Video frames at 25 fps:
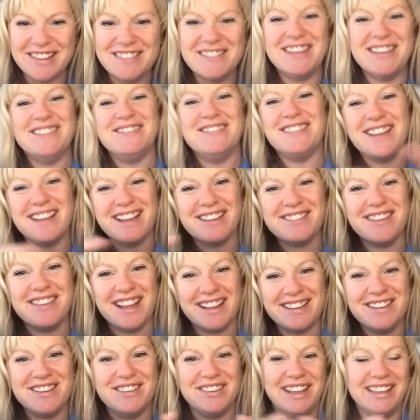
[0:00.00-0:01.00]
I mean, I mean,
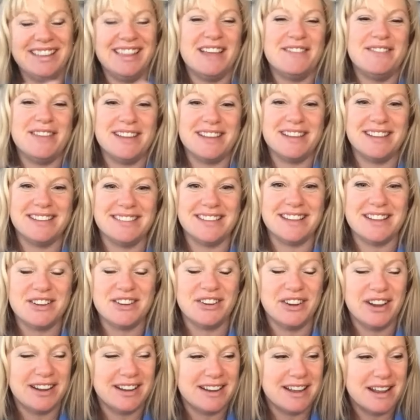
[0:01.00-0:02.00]
I know I love it because I
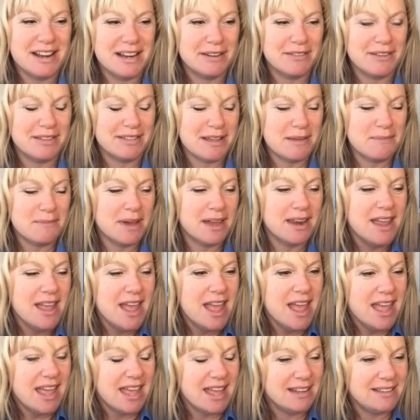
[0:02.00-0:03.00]
created it and everything, but
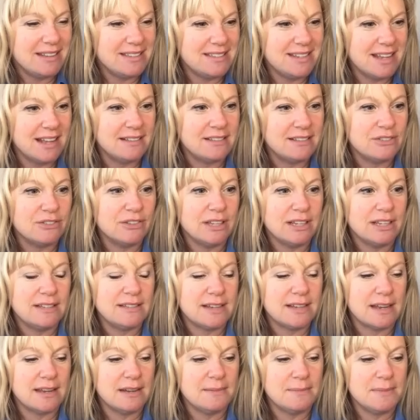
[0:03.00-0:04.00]
it's it's really
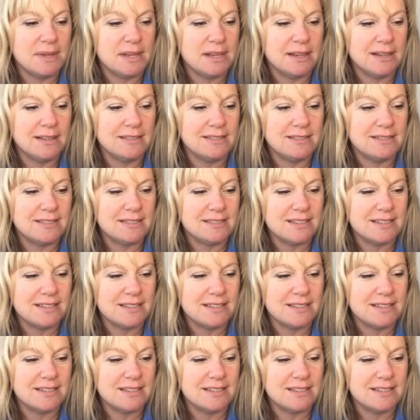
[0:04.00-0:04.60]
exciting because